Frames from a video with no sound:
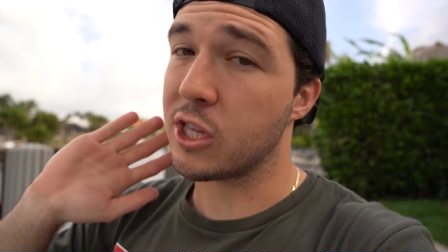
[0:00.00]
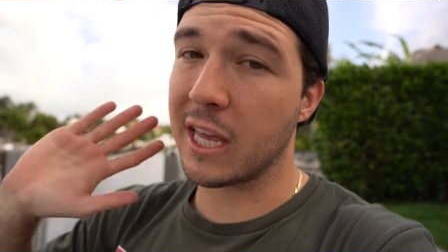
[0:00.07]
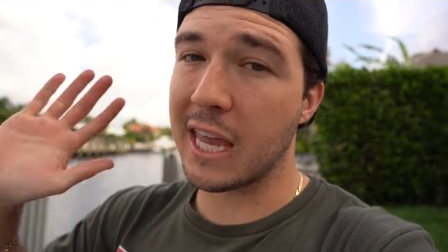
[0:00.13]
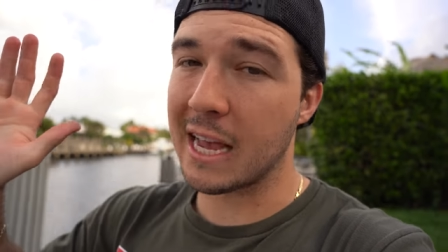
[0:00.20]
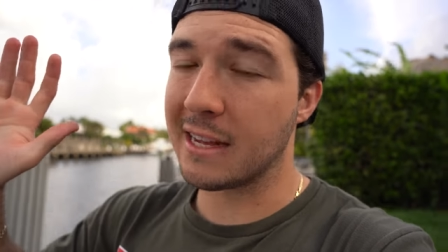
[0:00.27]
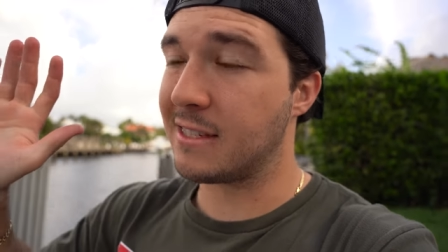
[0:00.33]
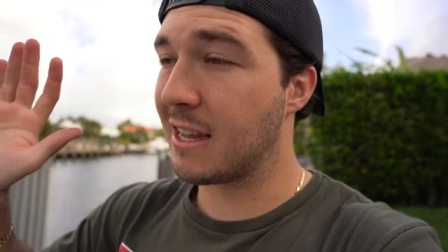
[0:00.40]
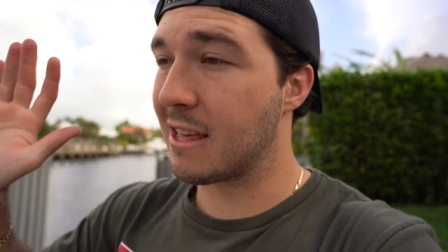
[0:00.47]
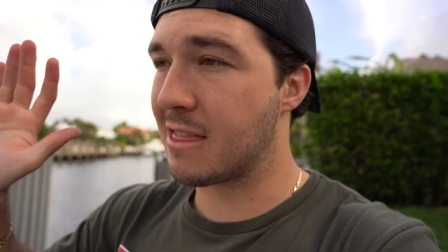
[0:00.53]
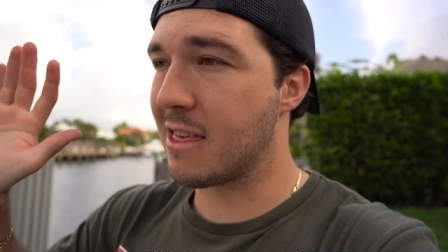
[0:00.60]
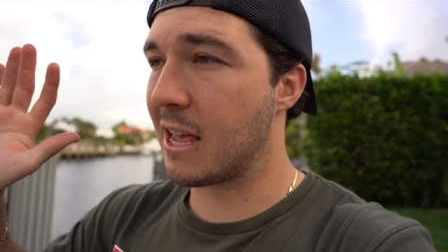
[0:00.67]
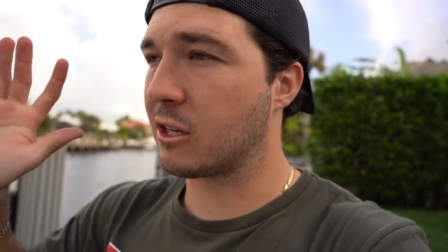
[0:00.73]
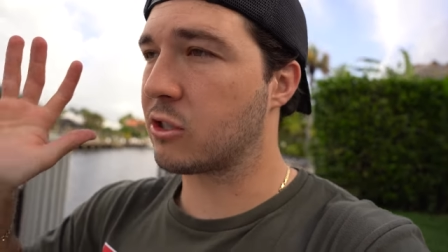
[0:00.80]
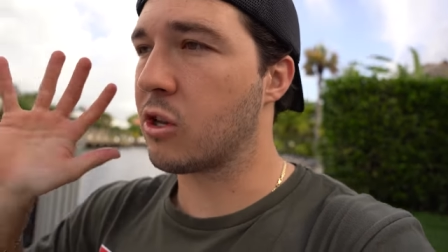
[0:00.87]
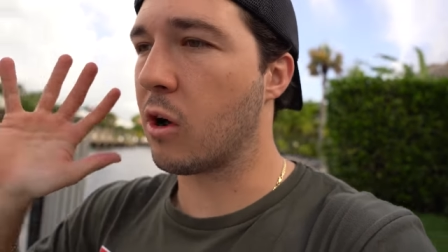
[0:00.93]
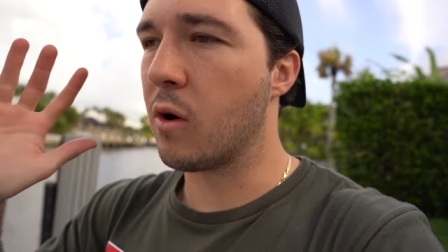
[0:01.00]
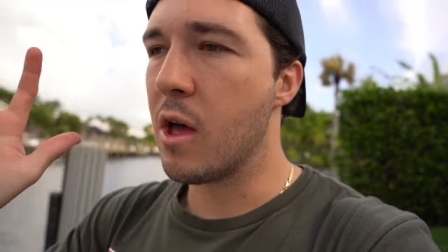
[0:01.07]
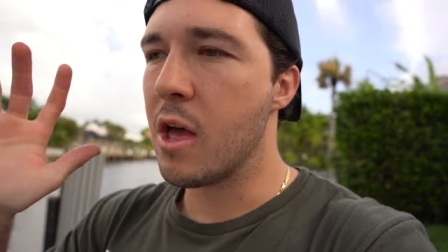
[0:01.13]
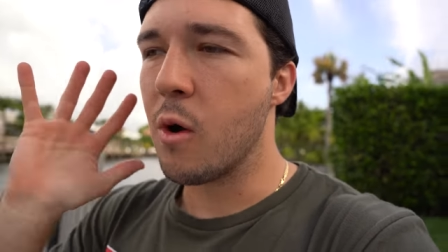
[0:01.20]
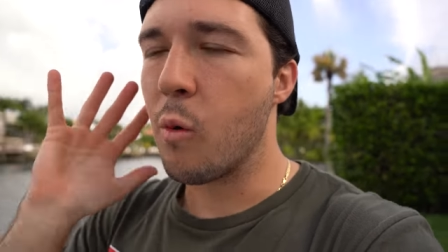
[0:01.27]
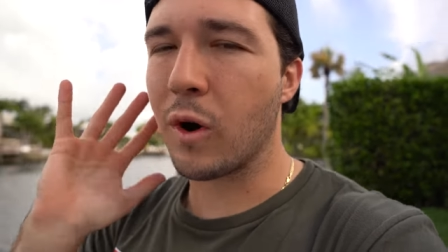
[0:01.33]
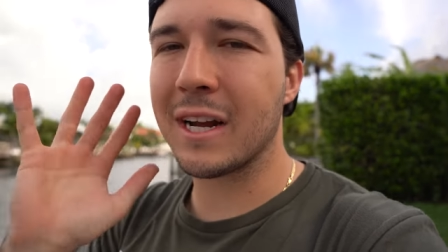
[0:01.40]
They can't see a thing. So
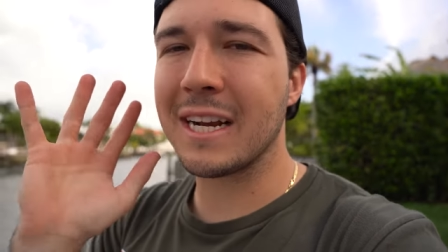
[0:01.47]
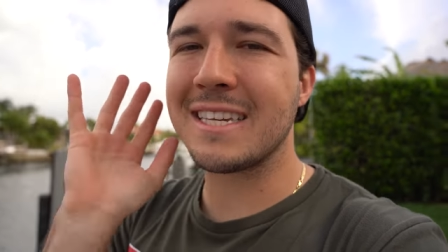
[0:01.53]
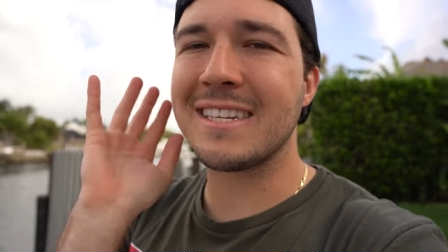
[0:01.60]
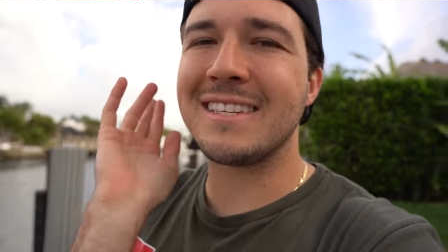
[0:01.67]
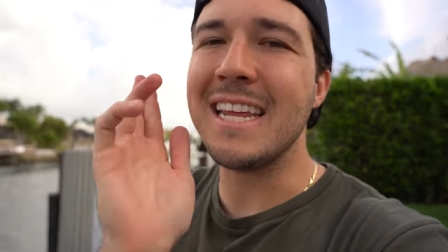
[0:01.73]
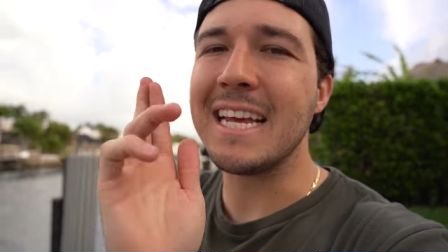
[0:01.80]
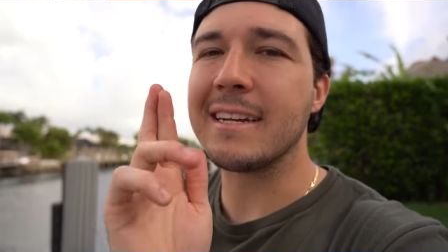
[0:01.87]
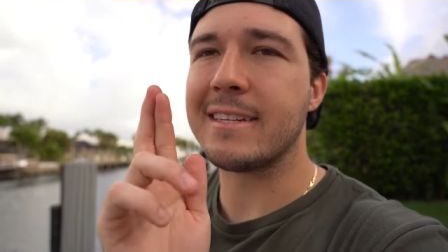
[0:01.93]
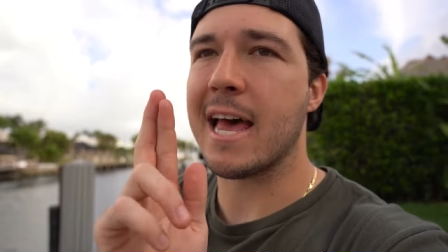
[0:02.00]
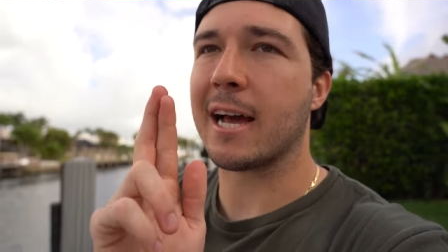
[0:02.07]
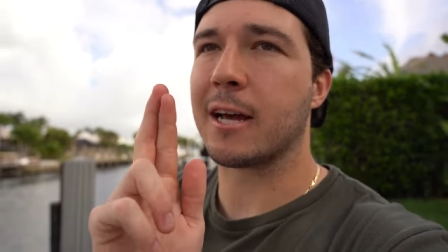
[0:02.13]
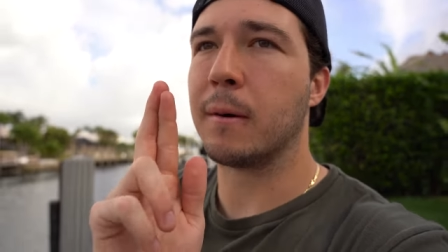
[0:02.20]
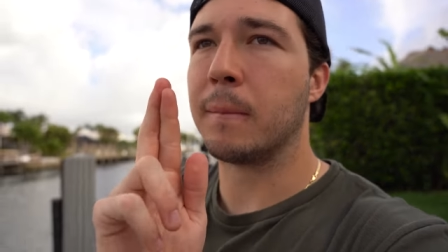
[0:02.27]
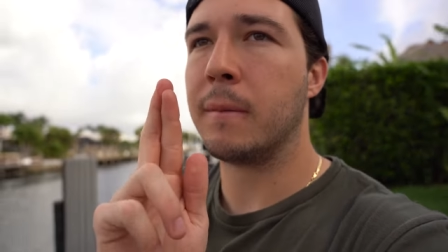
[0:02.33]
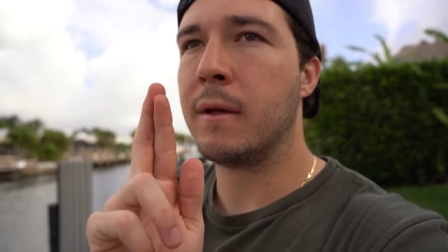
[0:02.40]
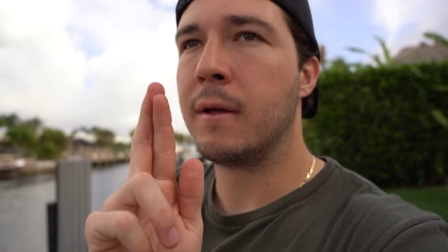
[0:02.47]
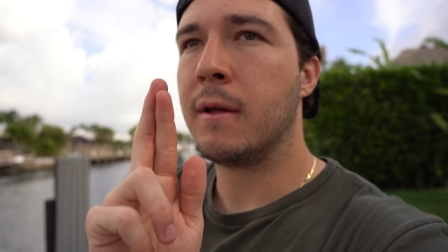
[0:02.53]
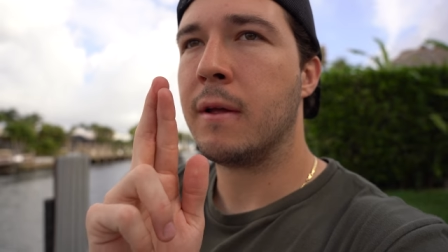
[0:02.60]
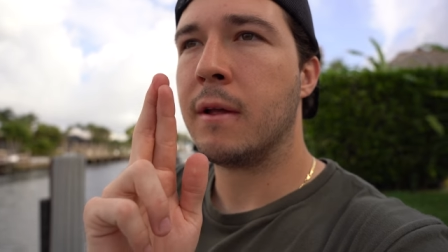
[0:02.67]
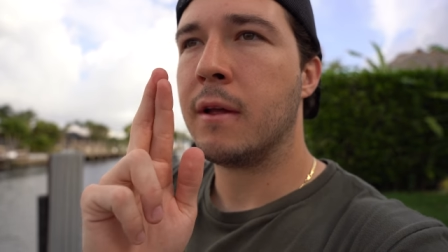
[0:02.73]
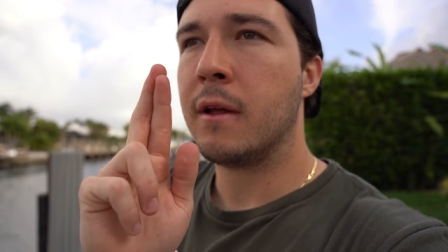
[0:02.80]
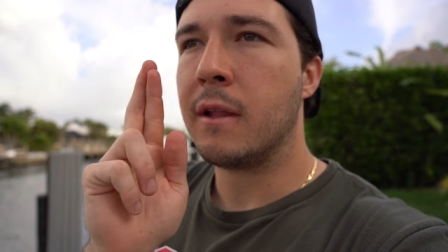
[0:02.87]
we're gonna sneak attack them
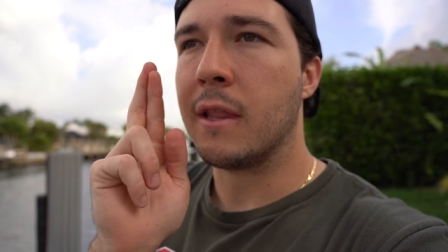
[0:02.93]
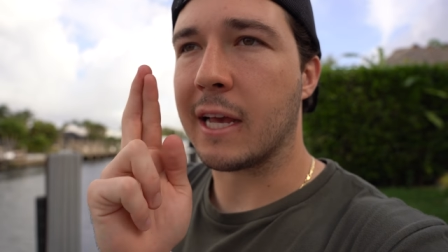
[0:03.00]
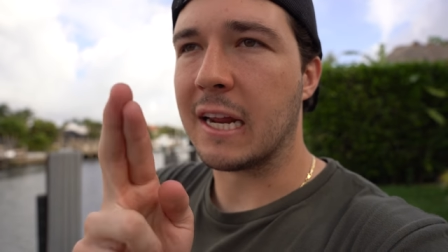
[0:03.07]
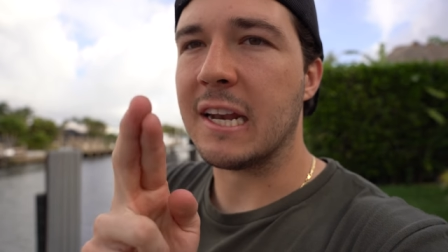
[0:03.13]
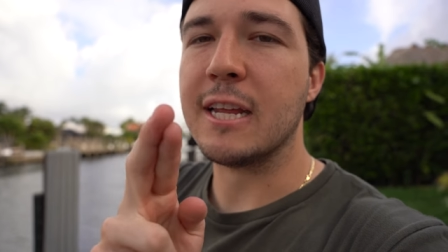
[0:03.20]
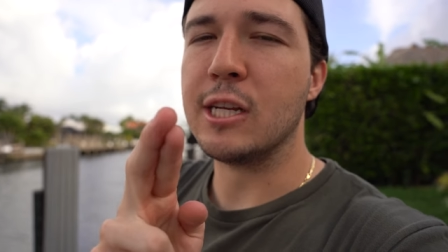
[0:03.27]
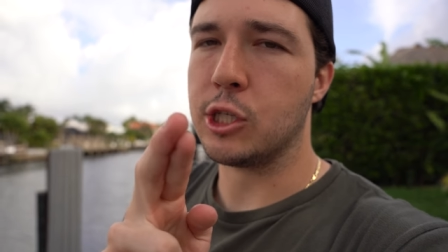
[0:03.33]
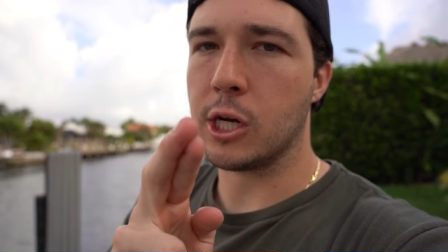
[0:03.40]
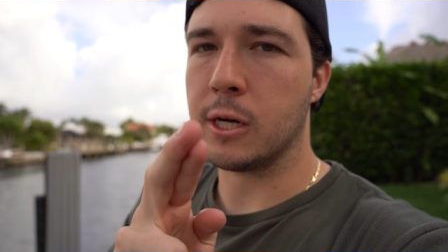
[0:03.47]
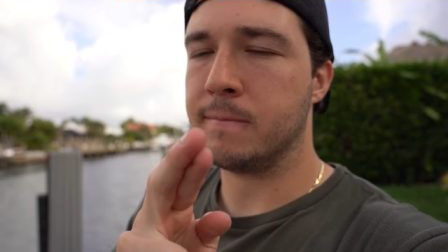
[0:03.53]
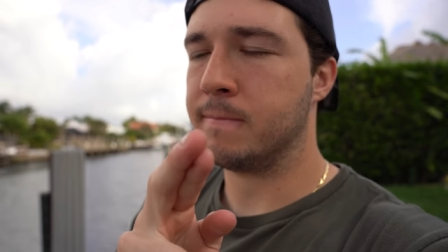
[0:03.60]
like a ninja.